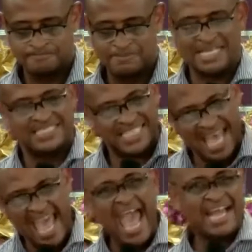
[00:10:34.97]
But his
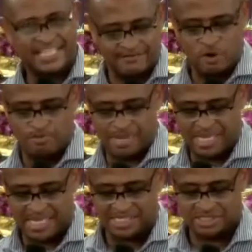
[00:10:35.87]
active
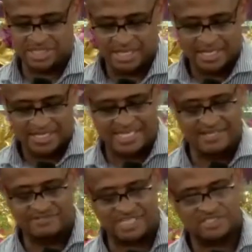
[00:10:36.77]
obedience
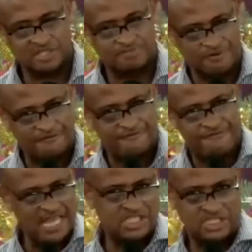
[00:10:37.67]
gives us the
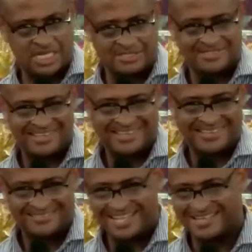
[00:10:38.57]
perfection
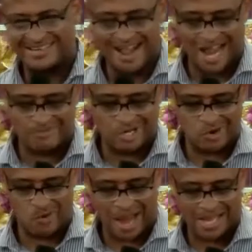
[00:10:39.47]
that God
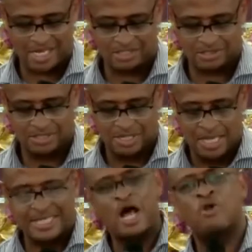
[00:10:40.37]
requires.
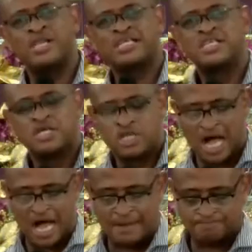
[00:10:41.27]
Not only
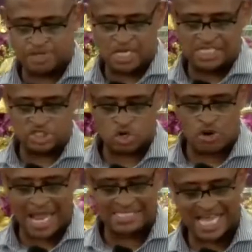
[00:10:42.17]
is
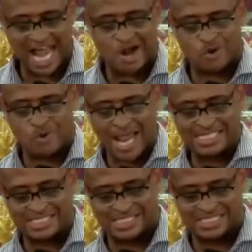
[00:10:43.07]
Christ our
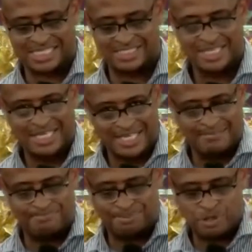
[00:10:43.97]
righteousness
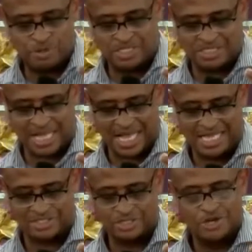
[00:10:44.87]
imputed to
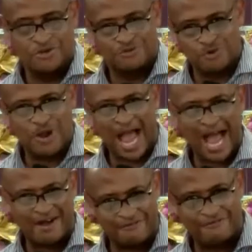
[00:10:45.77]
us through
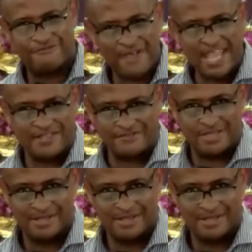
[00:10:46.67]
our faith,